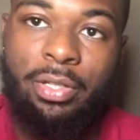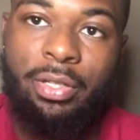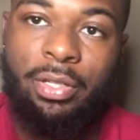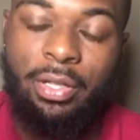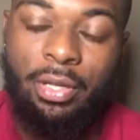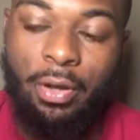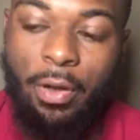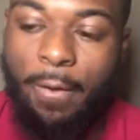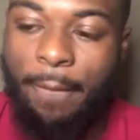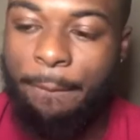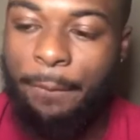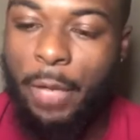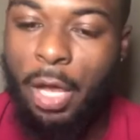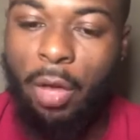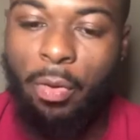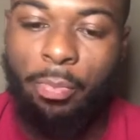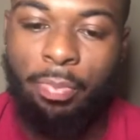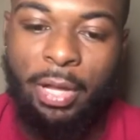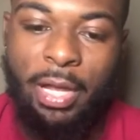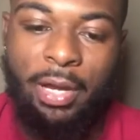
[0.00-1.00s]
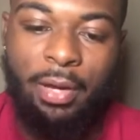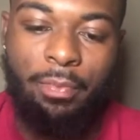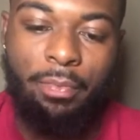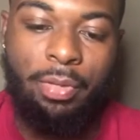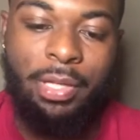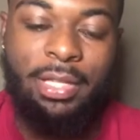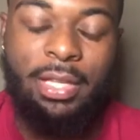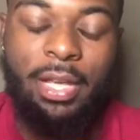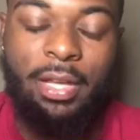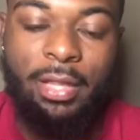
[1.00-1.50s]
We played
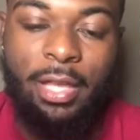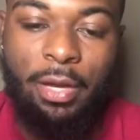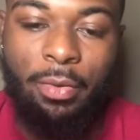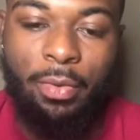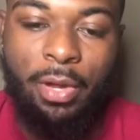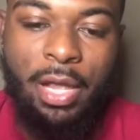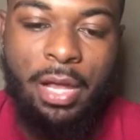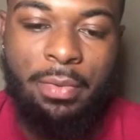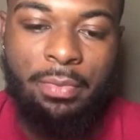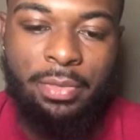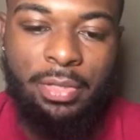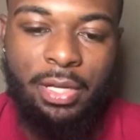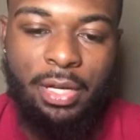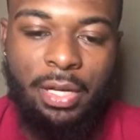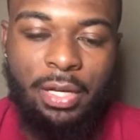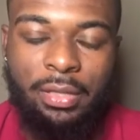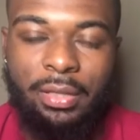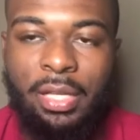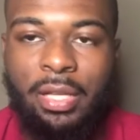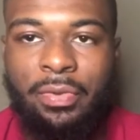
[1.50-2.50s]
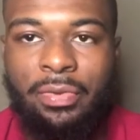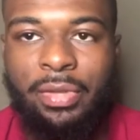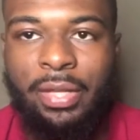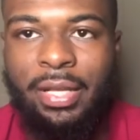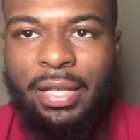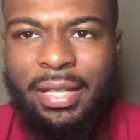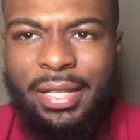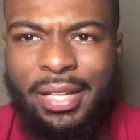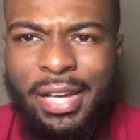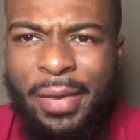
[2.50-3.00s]
the LA Rams. I think it was
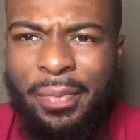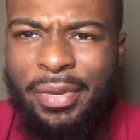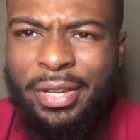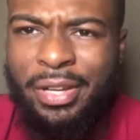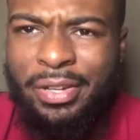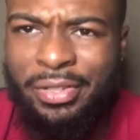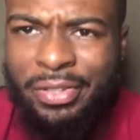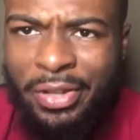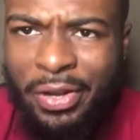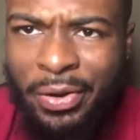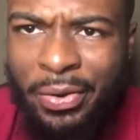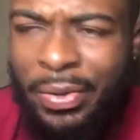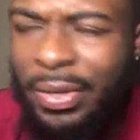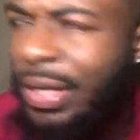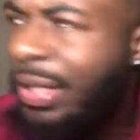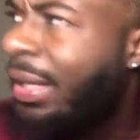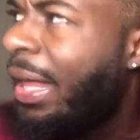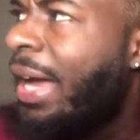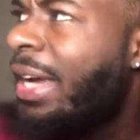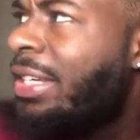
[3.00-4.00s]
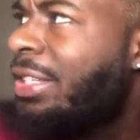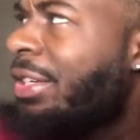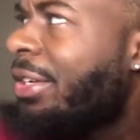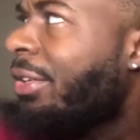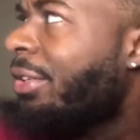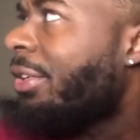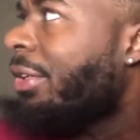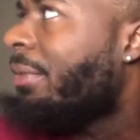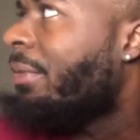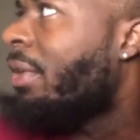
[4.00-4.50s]
a couple years ago, last year or
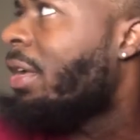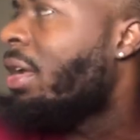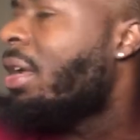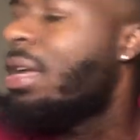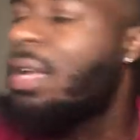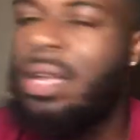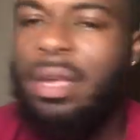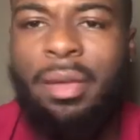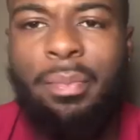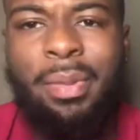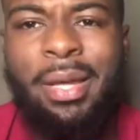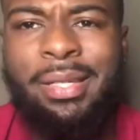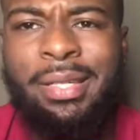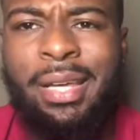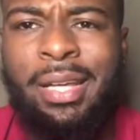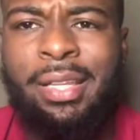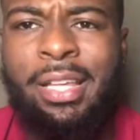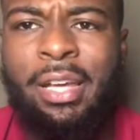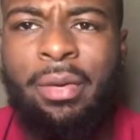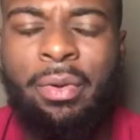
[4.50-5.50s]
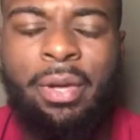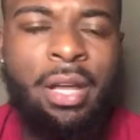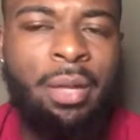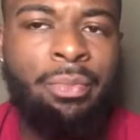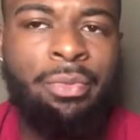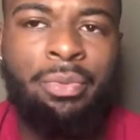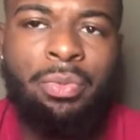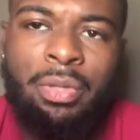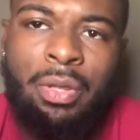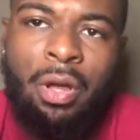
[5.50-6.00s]
something. Played the LA
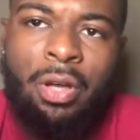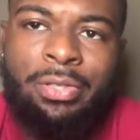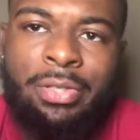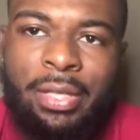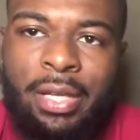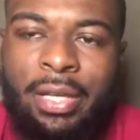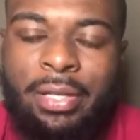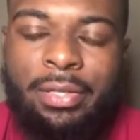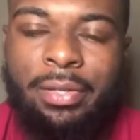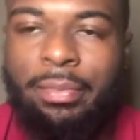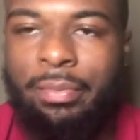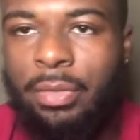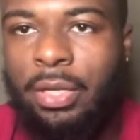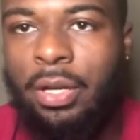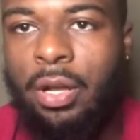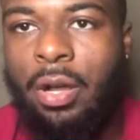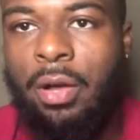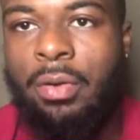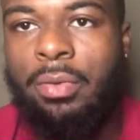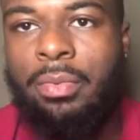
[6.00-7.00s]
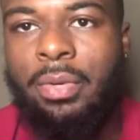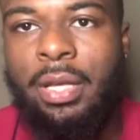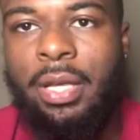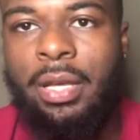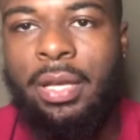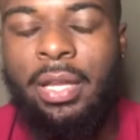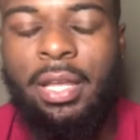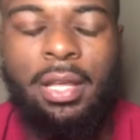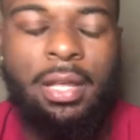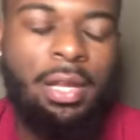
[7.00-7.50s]
Rams, we lost against them, and
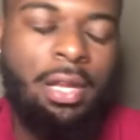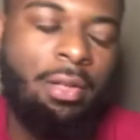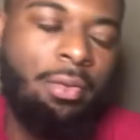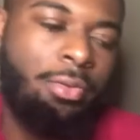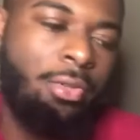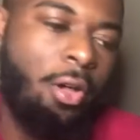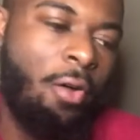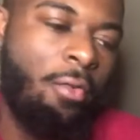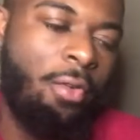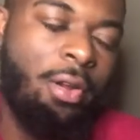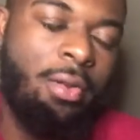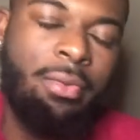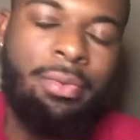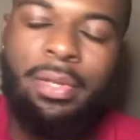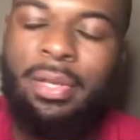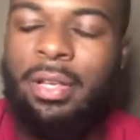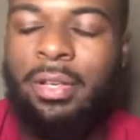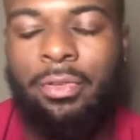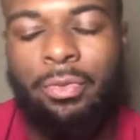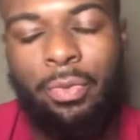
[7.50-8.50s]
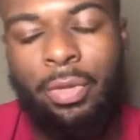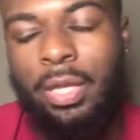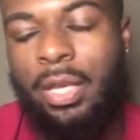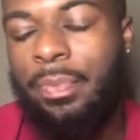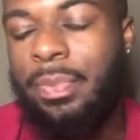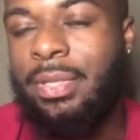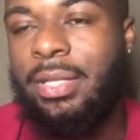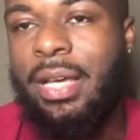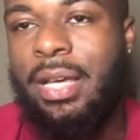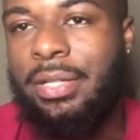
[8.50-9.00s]
it was really a
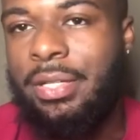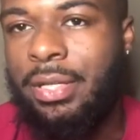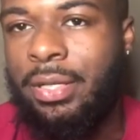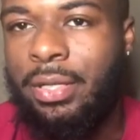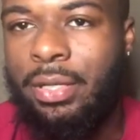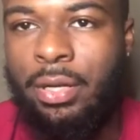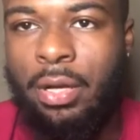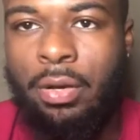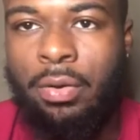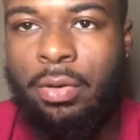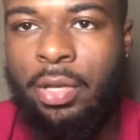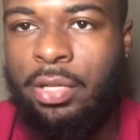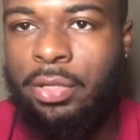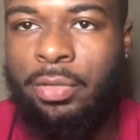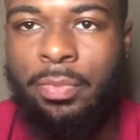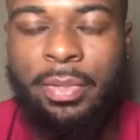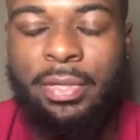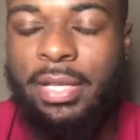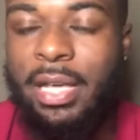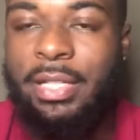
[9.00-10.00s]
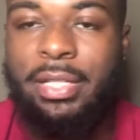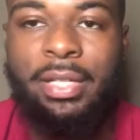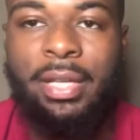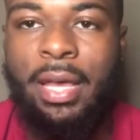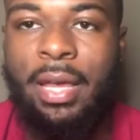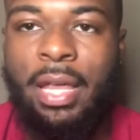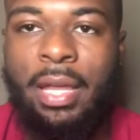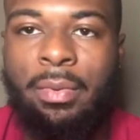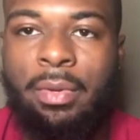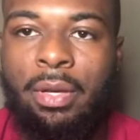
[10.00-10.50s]
possession, it was a possession
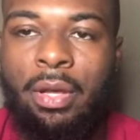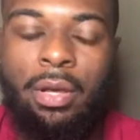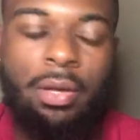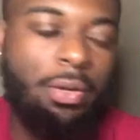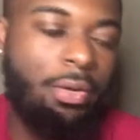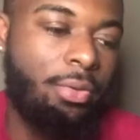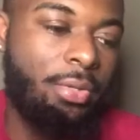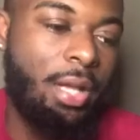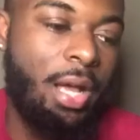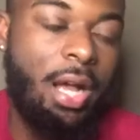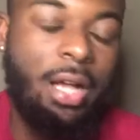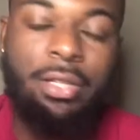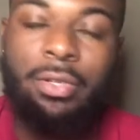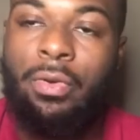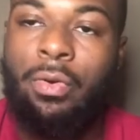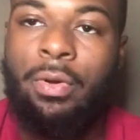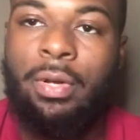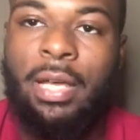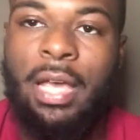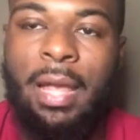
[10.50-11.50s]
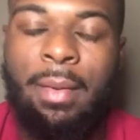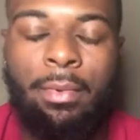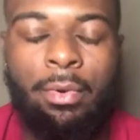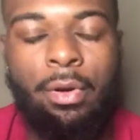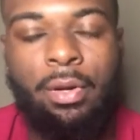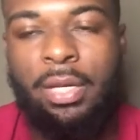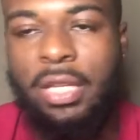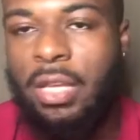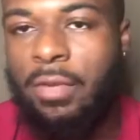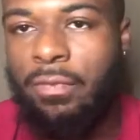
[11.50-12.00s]
game, it was a high scoring game, and our
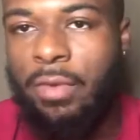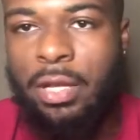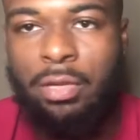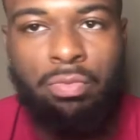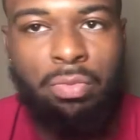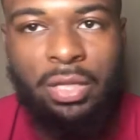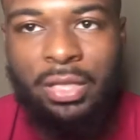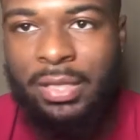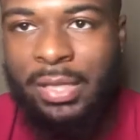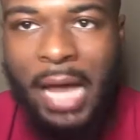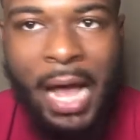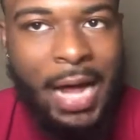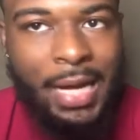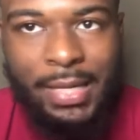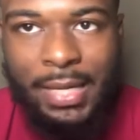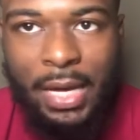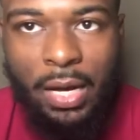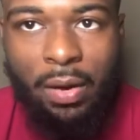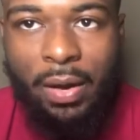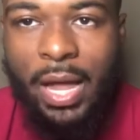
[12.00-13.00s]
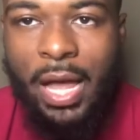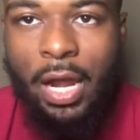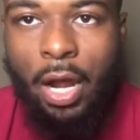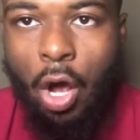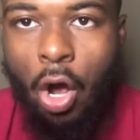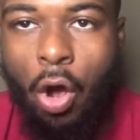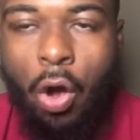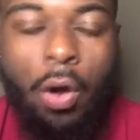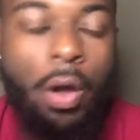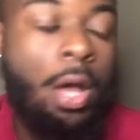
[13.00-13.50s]
defense was not there at
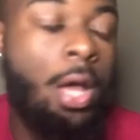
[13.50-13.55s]
all,